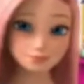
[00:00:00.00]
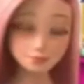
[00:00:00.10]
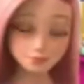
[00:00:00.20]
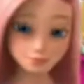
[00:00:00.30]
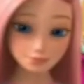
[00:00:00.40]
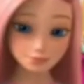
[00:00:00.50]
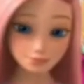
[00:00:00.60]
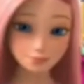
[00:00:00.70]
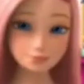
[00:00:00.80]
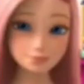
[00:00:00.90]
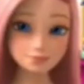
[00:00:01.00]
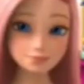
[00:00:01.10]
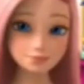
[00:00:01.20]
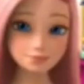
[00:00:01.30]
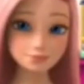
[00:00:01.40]

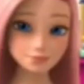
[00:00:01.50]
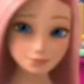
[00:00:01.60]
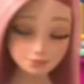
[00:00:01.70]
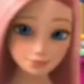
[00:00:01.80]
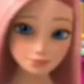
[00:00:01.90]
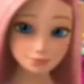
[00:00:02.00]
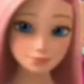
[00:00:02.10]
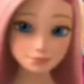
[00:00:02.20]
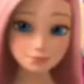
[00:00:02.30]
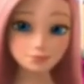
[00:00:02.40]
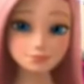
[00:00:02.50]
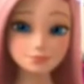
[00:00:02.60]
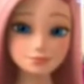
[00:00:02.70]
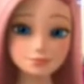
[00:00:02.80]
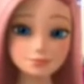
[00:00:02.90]

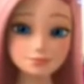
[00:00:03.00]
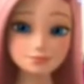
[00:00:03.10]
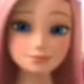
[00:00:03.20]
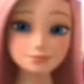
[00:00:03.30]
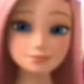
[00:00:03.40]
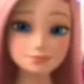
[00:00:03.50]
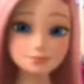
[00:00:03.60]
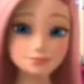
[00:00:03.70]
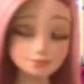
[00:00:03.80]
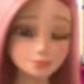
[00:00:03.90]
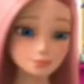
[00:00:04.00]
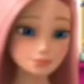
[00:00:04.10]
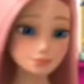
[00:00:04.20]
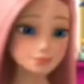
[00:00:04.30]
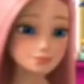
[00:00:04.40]

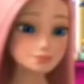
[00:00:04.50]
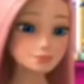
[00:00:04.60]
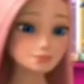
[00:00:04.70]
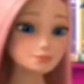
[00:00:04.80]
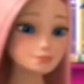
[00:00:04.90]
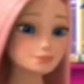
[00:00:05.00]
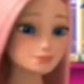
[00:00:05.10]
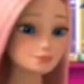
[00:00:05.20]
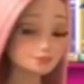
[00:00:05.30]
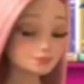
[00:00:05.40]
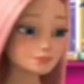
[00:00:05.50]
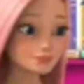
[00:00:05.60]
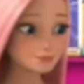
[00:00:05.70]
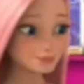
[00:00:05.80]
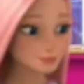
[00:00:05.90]

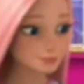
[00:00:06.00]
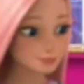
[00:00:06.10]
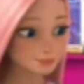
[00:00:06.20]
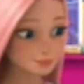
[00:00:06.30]
(not speaking)